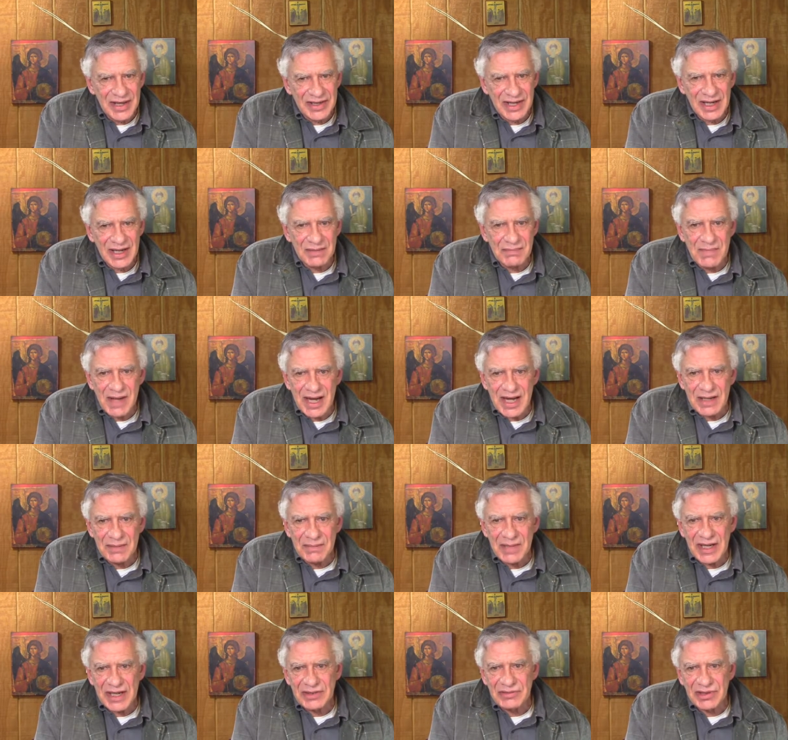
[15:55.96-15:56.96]
By their
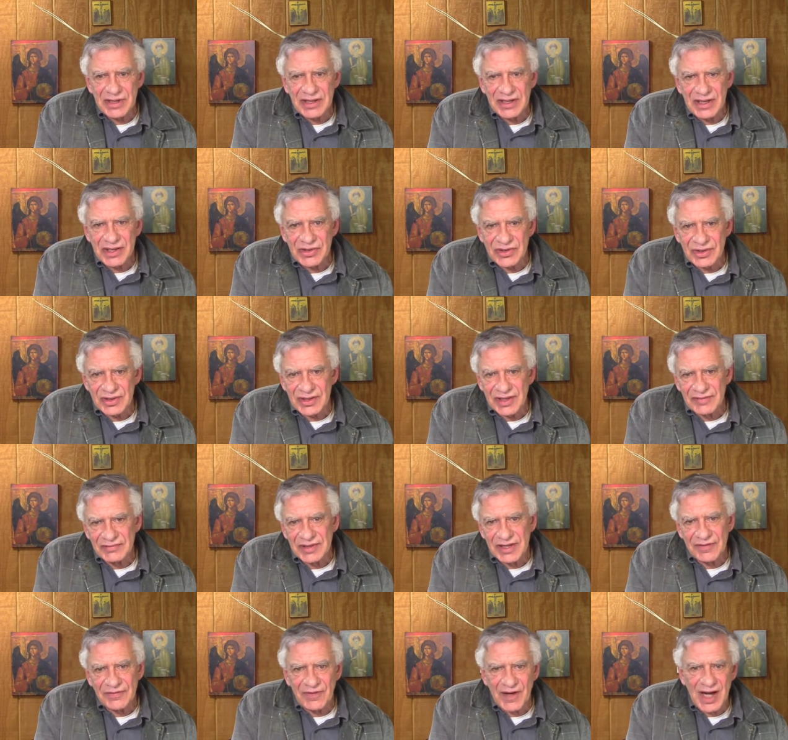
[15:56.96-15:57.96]
man made
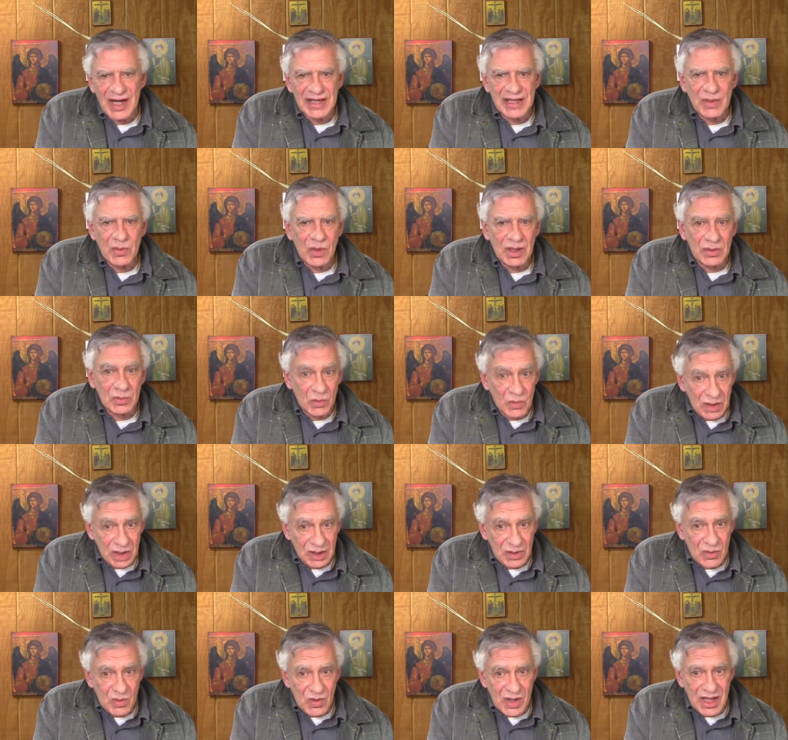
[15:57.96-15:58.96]
tradition of defining what
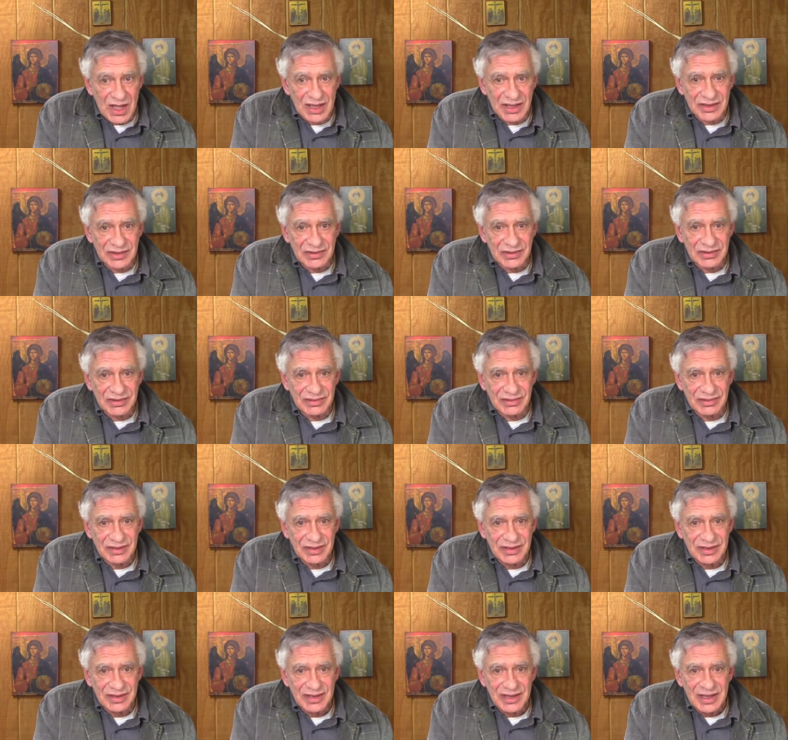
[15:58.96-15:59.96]
work
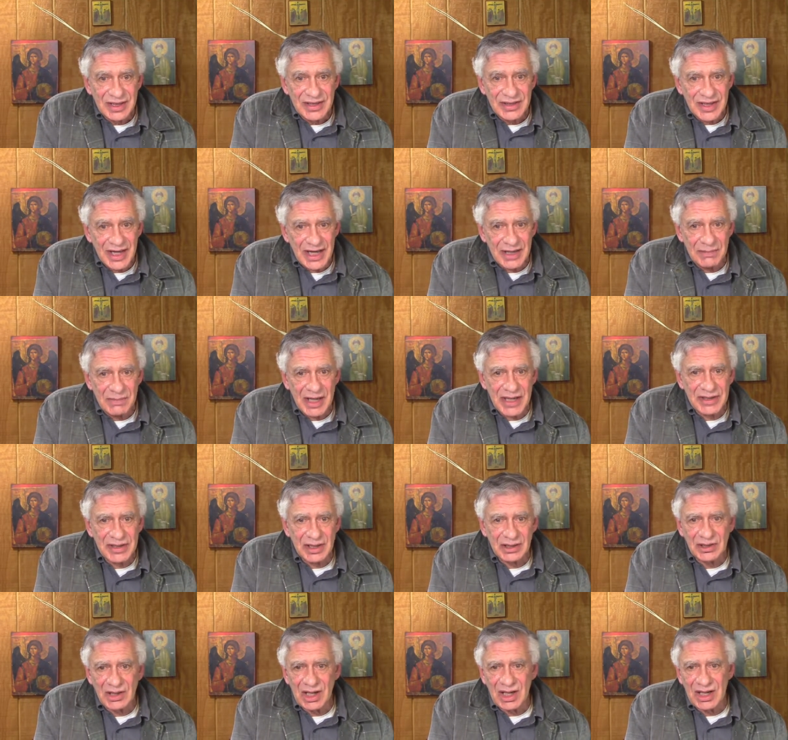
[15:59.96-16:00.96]
was, they had made